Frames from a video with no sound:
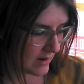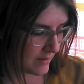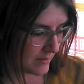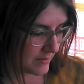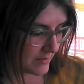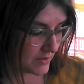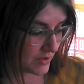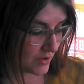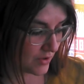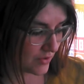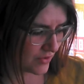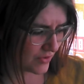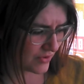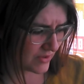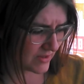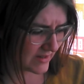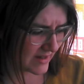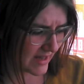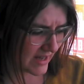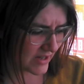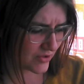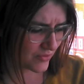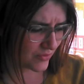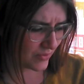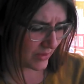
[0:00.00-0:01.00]
So
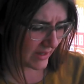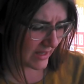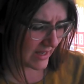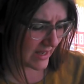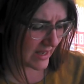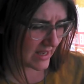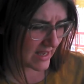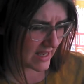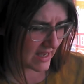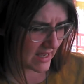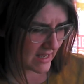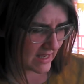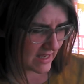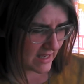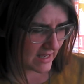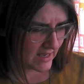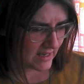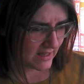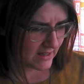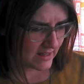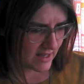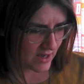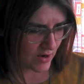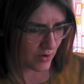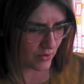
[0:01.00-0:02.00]
that's really
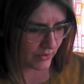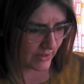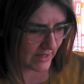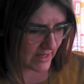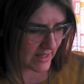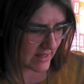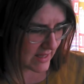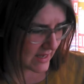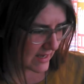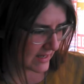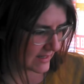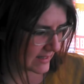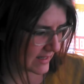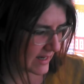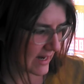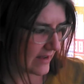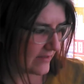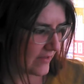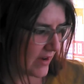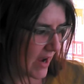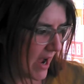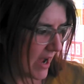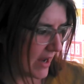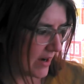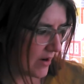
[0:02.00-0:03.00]
the only things that
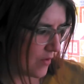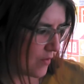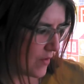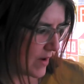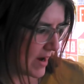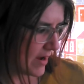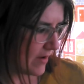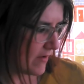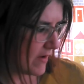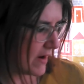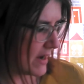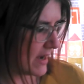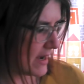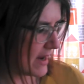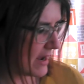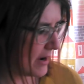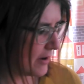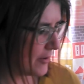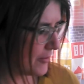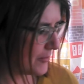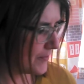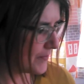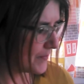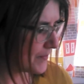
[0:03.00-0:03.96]
I've got going right now.